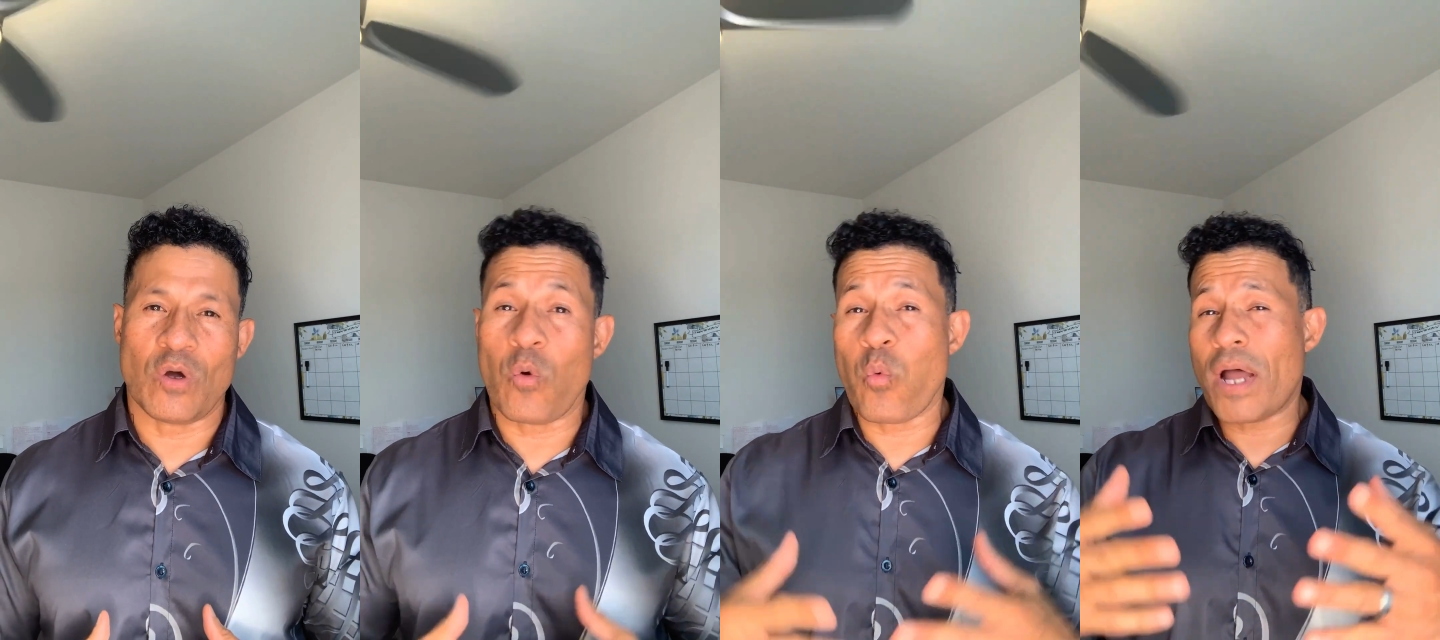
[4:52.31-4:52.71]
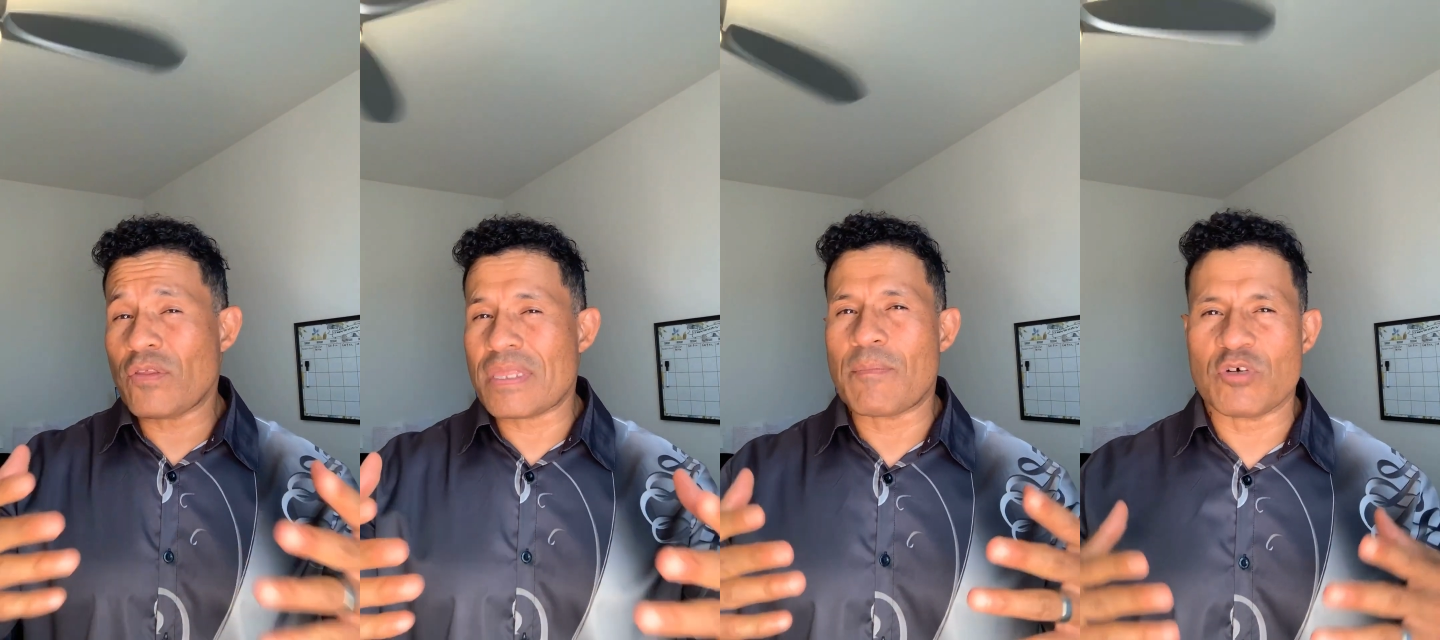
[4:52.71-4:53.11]
or one
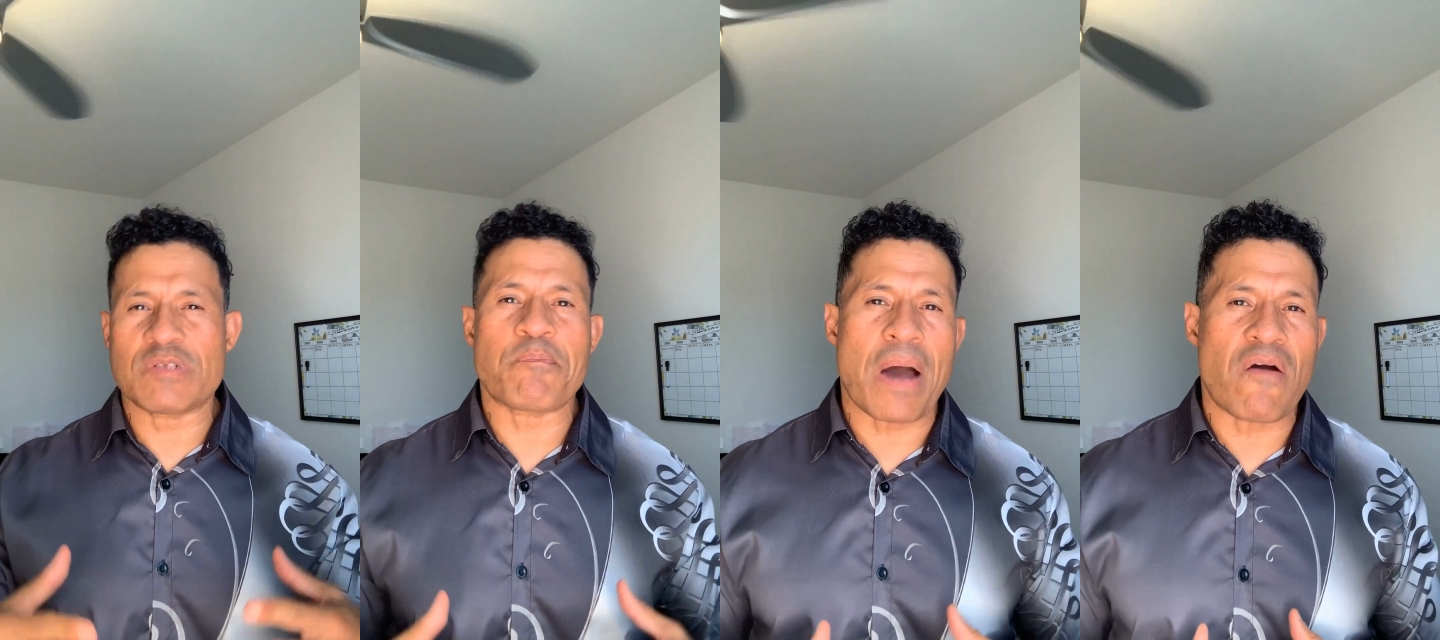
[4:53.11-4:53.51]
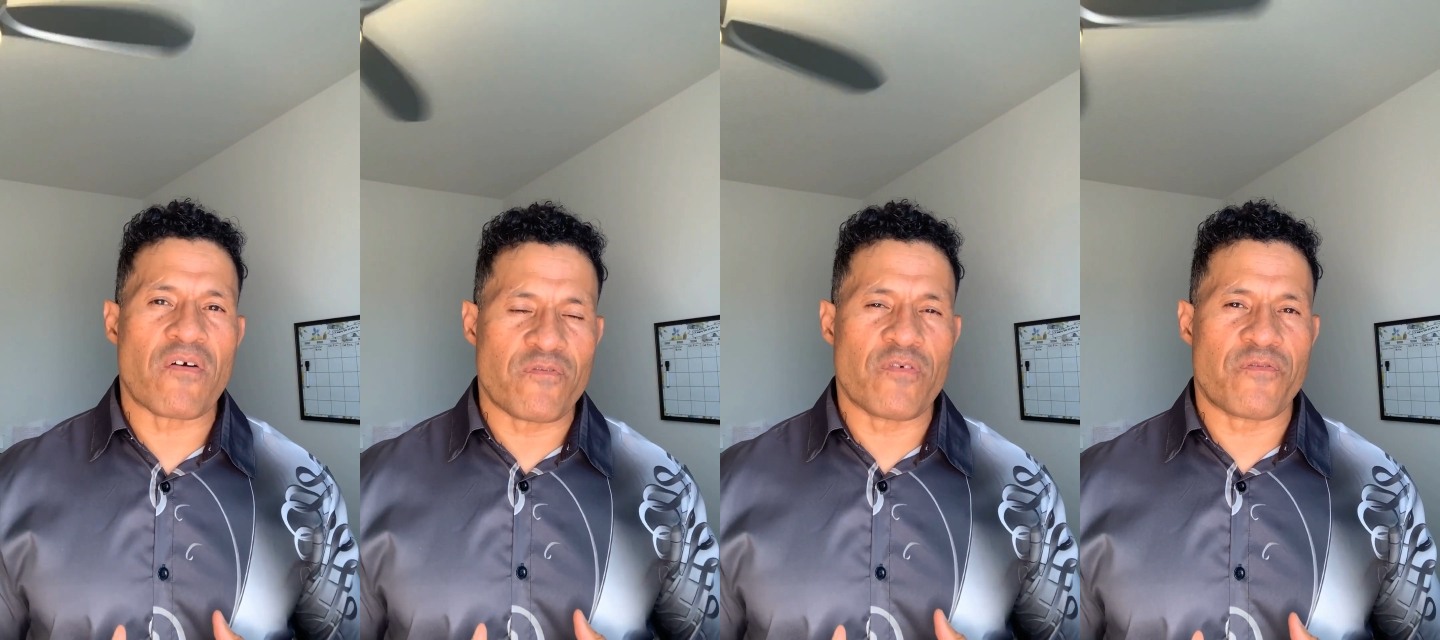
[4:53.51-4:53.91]
of the most
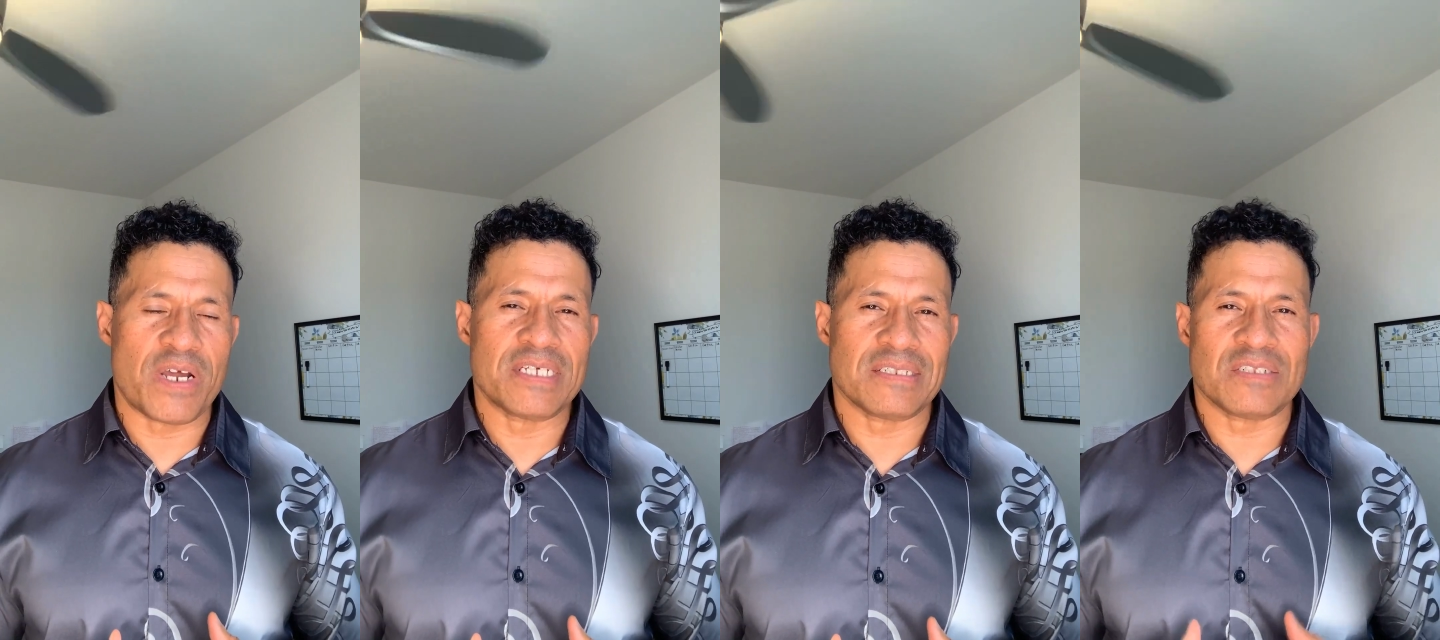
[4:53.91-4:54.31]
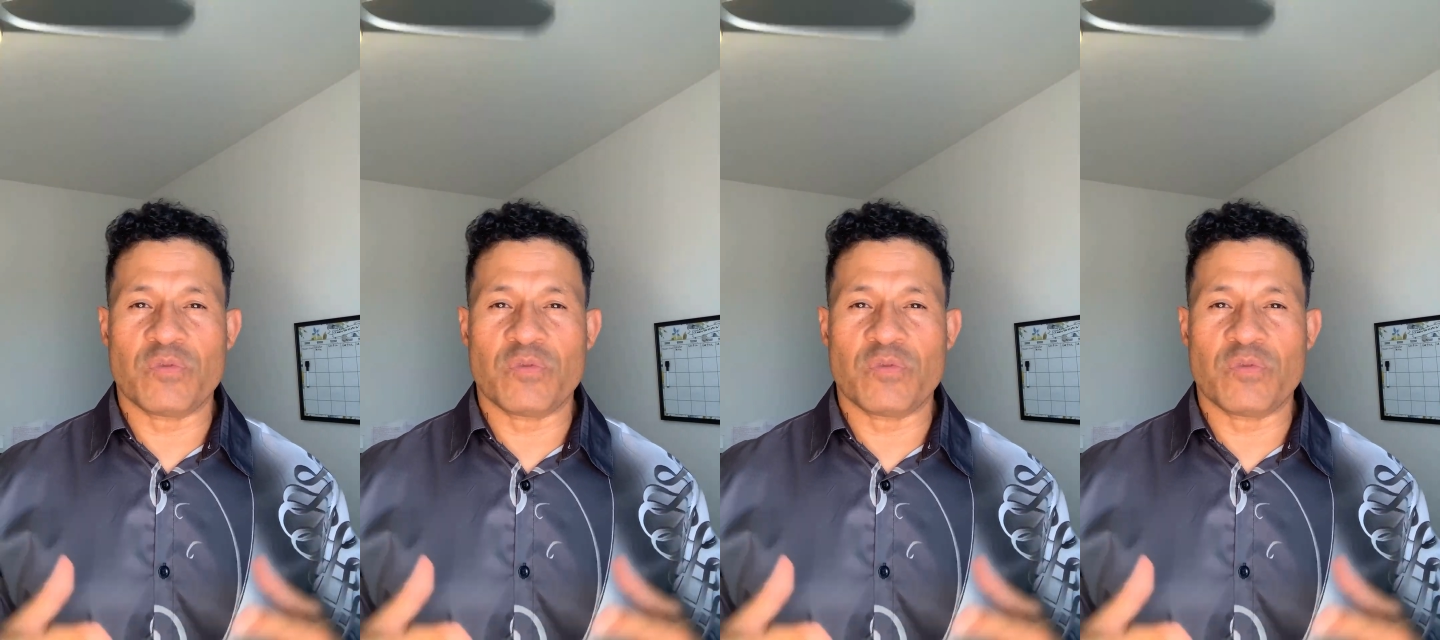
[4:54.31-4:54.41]
powerful phrases,